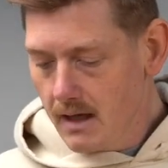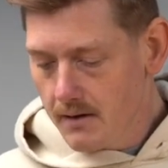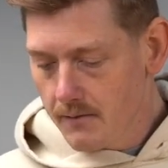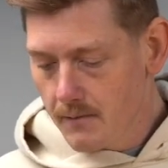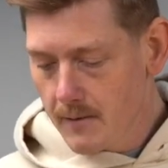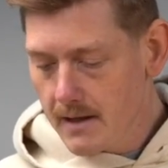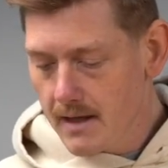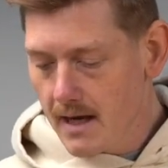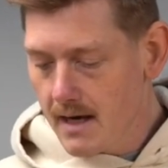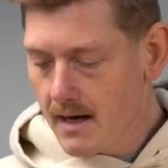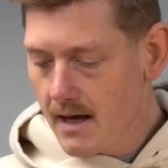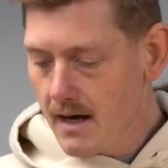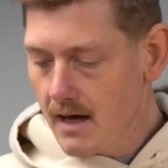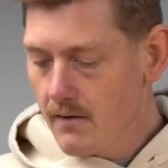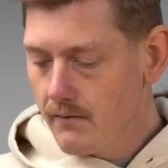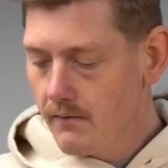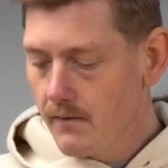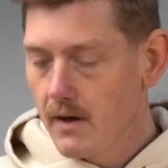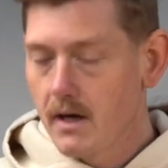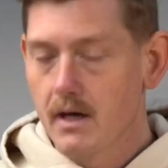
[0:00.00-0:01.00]
We then
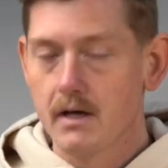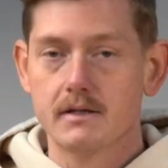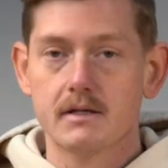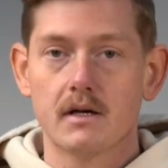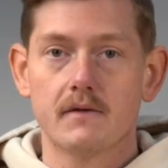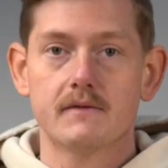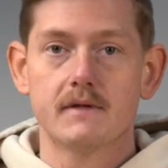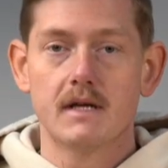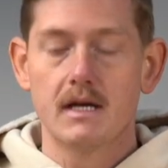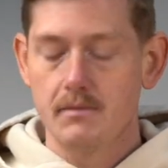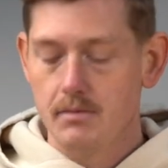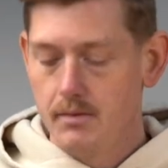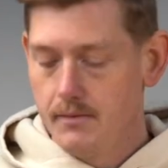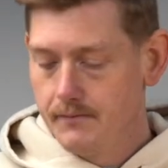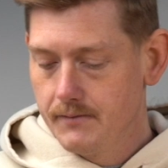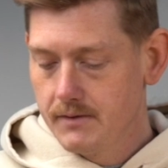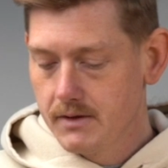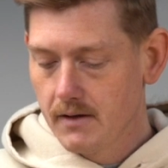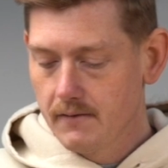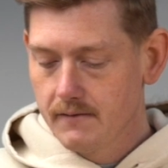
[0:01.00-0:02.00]
have Tough Tape.
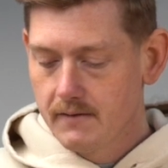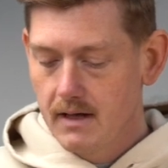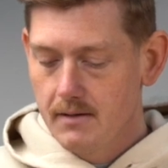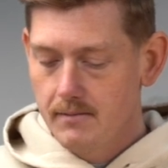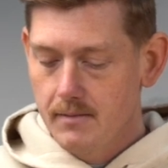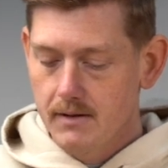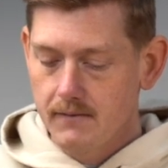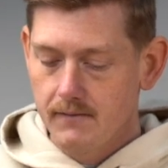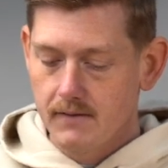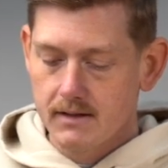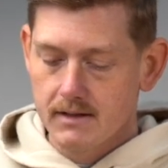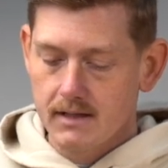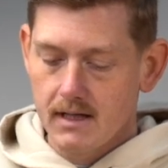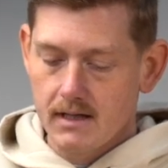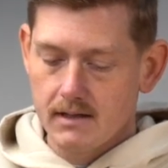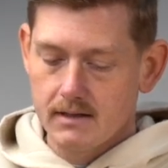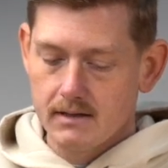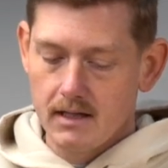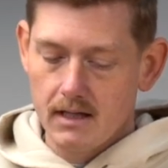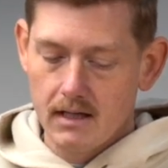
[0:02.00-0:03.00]
Tough Tape is
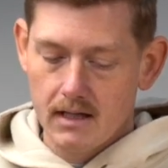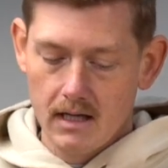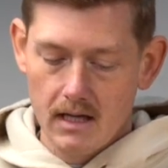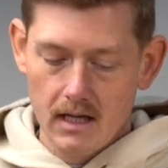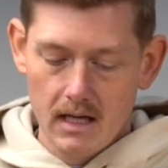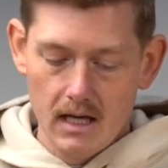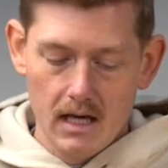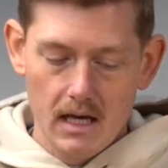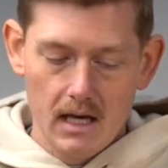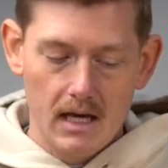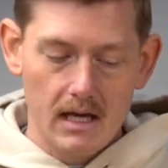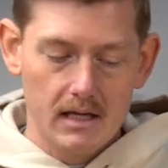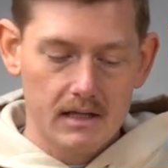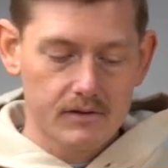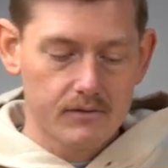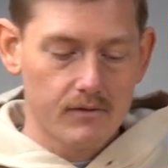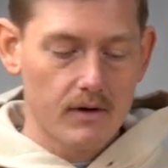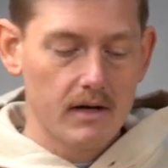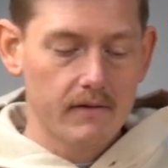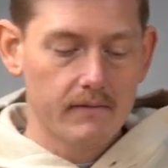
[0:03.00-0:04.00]
fantastic. It's
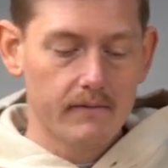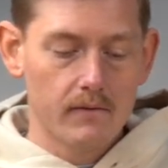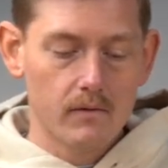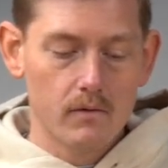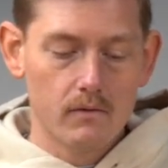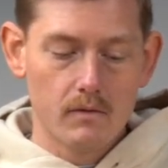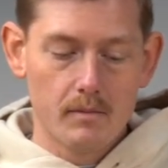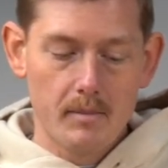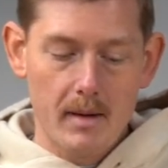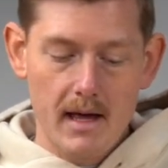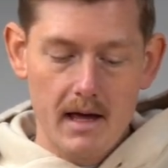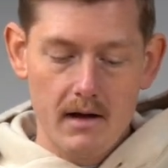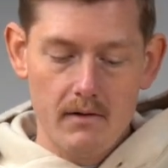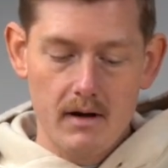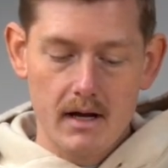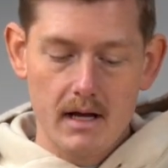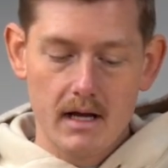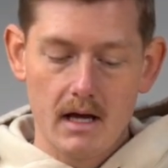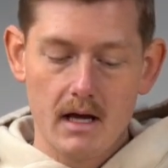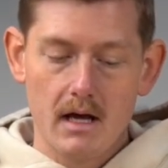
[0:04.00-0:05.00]
great for
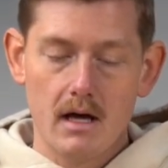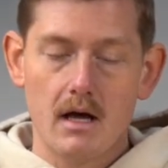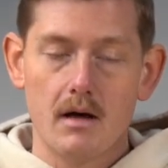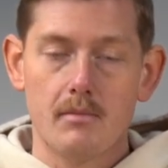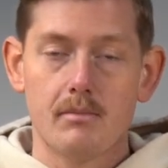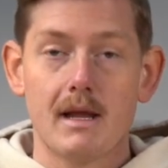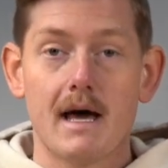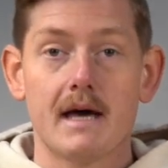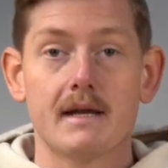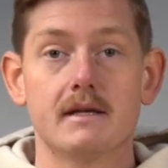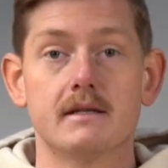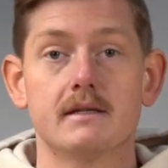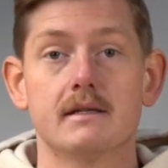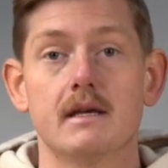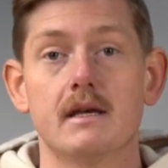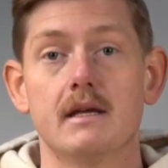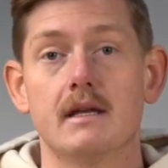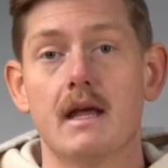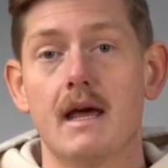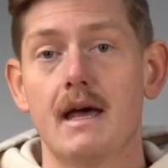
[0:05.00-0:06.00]
repairing bladders
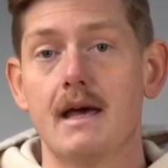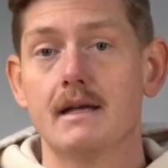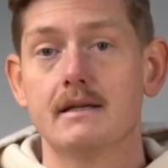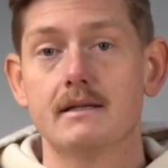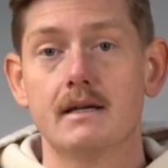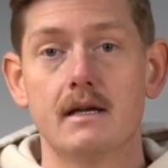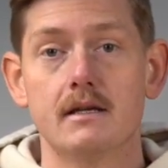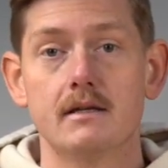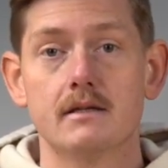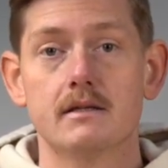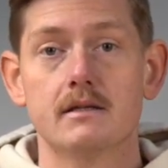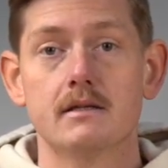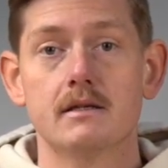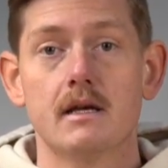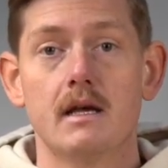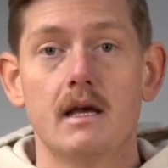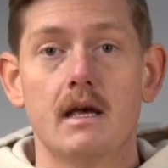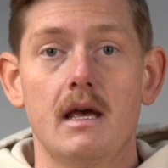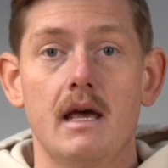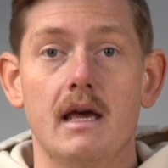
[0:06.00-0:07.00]
in air tents.
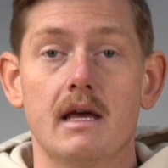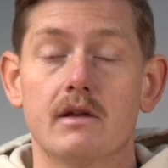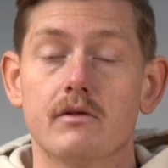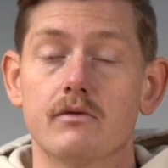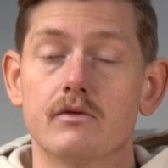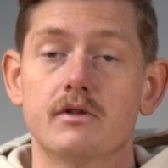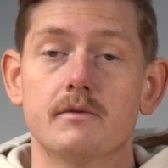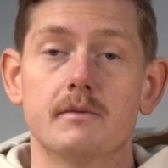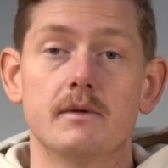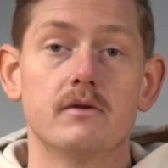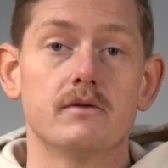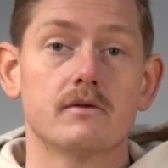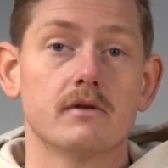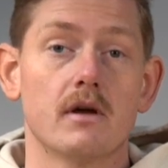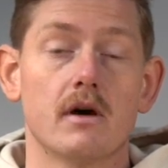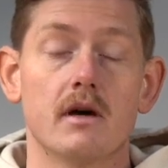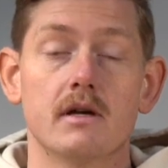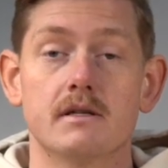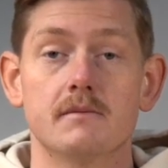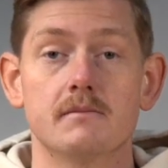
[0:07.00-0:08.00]
It can also be used on
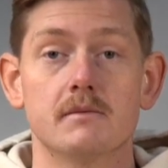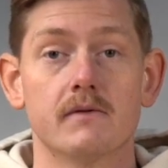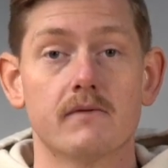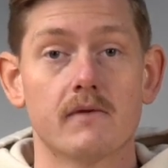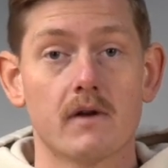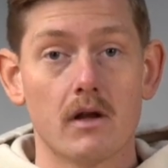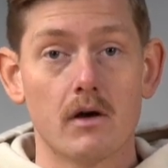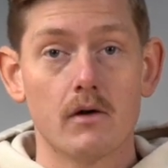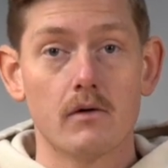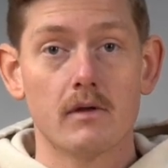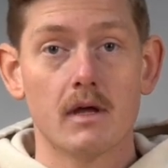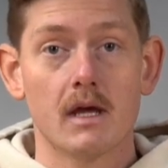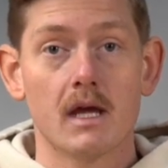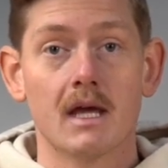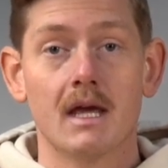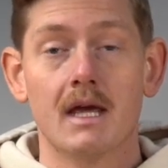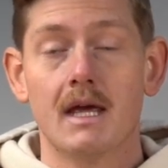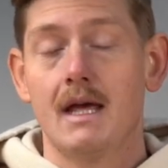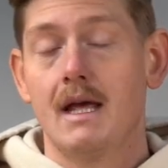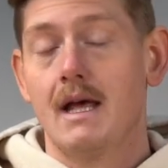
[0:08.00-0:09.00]
items of
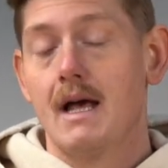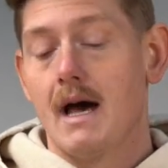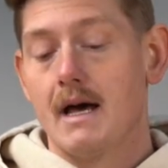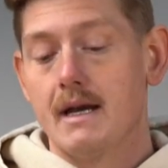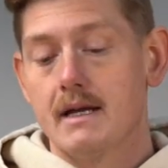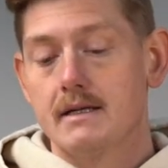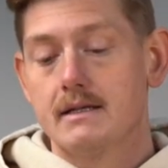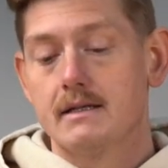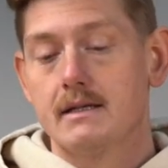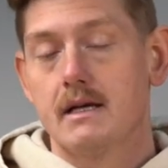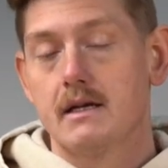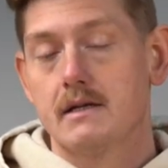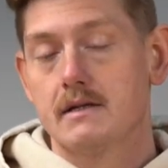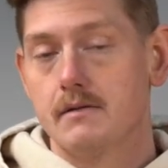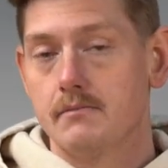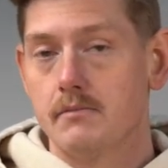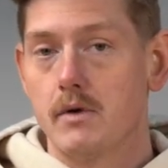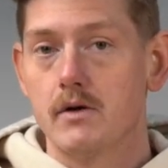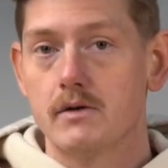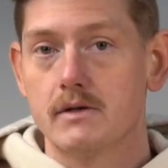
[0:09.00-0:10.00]
clothing, and it sticks
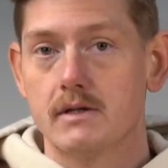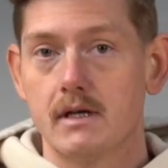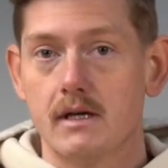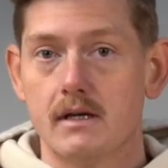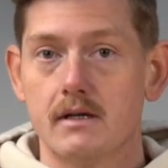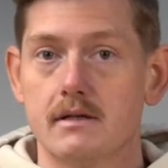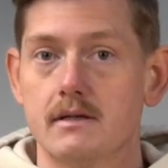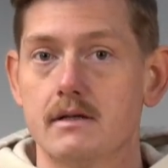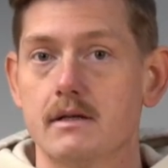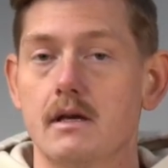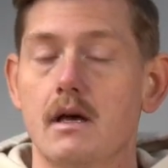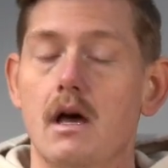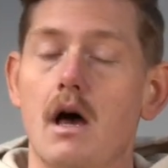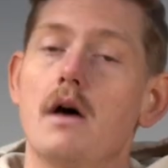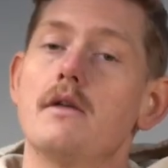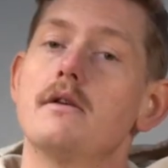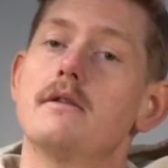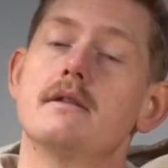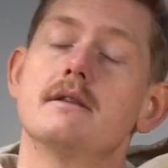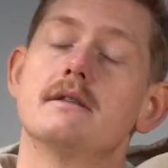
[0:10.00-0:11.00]
to most things
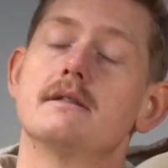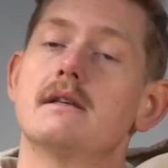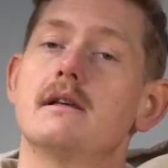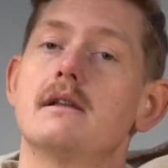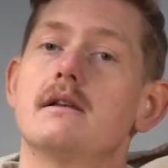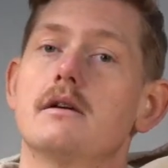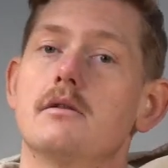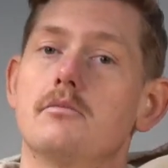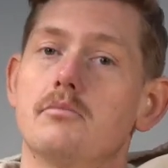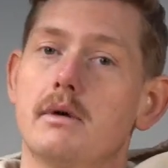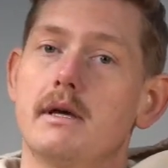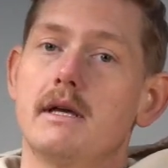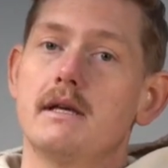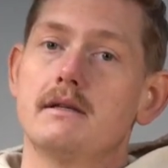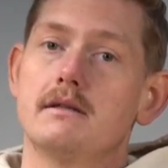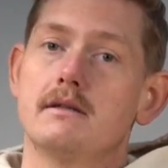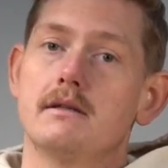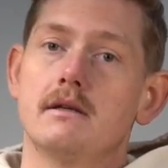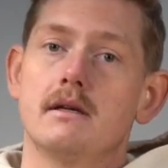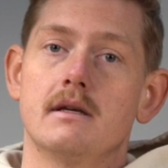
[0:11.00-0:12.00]
other than silicone
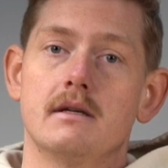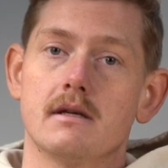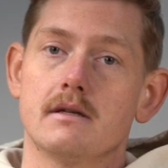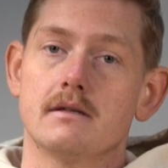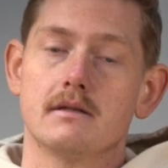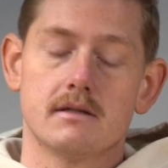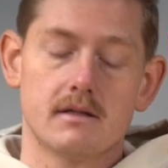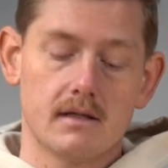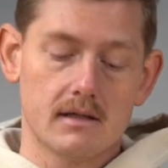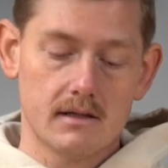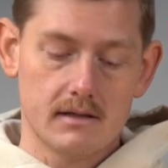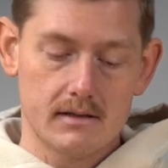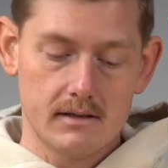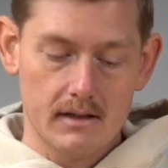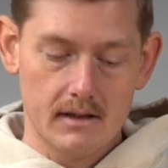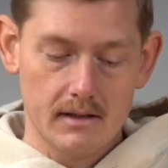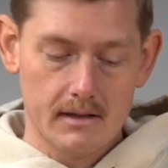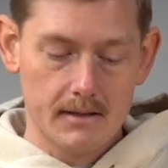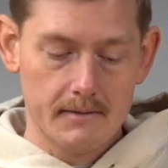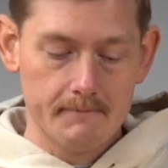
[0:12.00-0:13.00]
based. It doesn't stick to
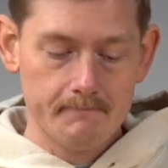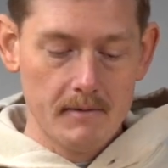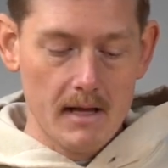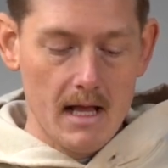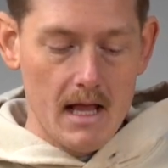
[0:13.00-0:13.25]
silicone.